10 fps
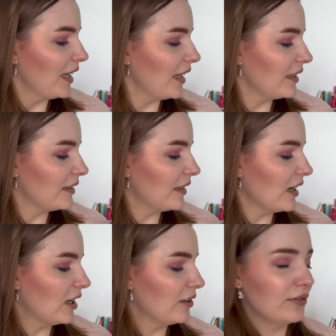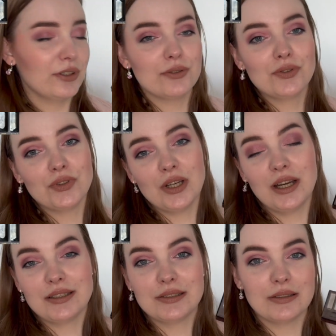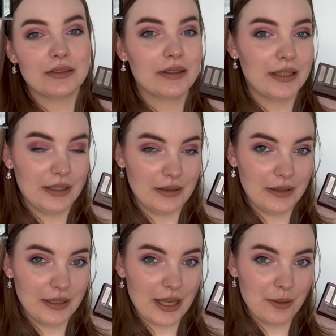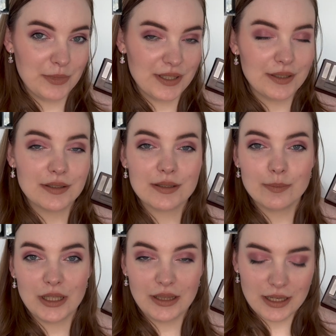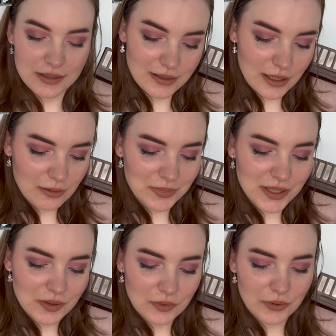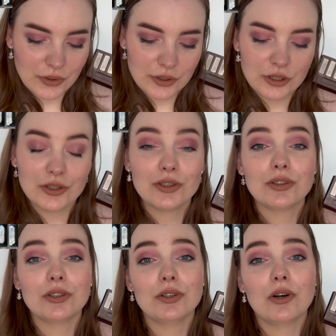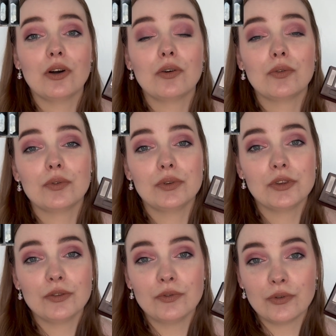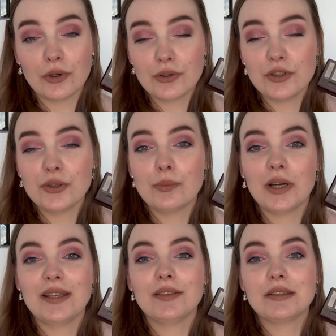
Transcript: And I've used Hustle 10 times since my last update for a total of 41